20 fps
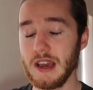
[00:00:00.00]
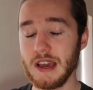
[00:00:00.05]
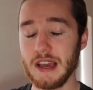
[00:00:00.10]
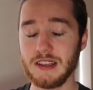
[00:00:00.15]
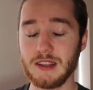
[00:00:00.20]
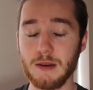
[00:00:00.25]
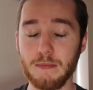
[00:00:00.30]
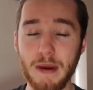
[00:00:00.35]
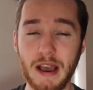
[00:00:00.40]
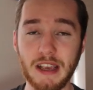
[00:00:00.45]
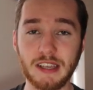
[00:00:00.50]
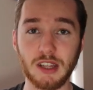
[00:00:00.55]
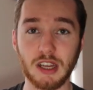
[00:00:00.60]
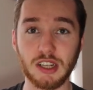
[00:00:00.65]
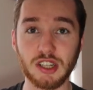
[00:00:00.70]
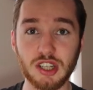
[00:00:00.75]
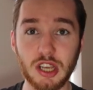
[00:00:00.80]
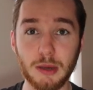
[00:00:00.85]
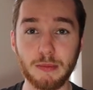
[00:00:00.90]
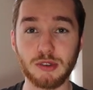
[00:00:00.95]
is the best
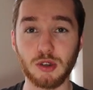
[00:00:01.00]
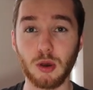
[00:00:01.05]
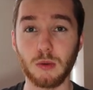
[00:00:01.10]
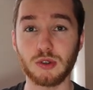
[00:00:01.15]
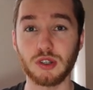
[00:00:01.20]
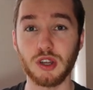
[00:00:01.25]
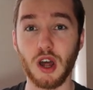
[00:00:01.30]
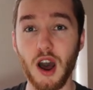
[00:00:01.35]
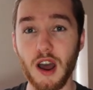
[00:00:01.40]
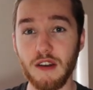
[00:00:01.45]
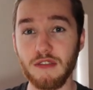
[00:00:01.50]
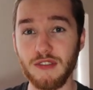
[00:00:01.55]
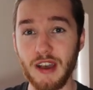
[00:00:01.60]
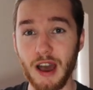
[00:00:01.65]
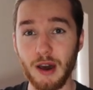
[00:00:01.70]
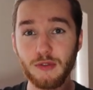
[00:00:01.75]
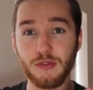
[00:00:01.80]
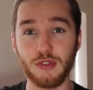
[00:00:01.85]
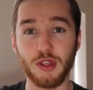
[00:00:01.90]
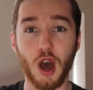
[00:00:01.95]
and cheapest option I've
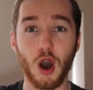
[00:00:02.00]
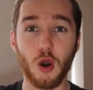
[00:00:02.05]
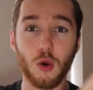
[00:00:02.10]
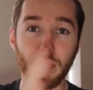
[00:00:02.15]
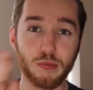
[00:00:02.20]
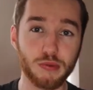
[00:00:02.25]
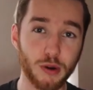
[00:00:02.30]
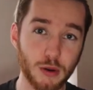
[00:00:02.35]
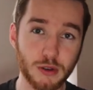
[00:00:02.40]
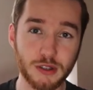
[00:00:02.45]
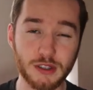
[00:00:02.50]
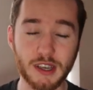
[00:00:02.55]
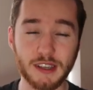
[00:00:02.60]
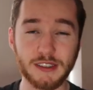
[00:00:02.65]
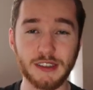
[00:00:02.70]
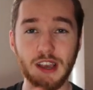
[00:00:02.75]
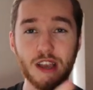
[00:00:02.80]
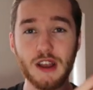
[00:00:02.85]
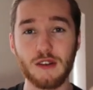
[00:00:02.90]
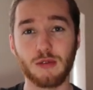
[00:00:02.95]
found for the whole
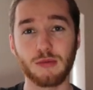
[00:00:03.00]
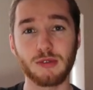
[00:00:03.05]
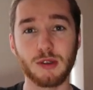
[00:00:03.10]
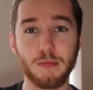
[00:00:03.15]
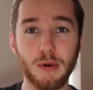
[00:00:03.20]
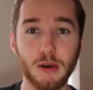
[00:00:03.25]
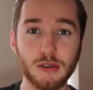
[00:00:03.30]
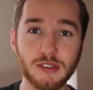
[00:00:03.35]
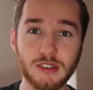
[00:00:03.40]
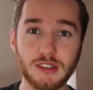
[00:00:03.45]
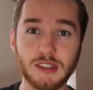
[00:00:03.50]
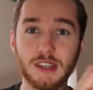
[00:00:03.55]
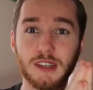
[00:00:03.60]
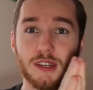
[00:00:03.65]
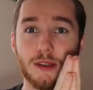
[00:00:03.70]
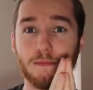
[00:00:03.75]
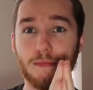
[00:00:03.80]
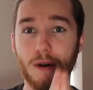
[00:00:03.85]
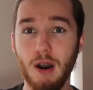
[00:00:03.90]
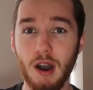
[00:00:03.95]
process, from
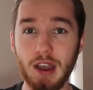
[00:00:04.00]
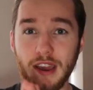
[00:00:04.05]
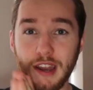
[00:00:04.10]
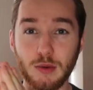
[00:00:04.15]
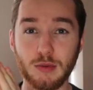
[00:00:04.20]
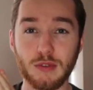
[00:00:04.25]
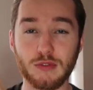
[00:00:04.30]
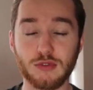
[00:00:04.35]
depositing, buying and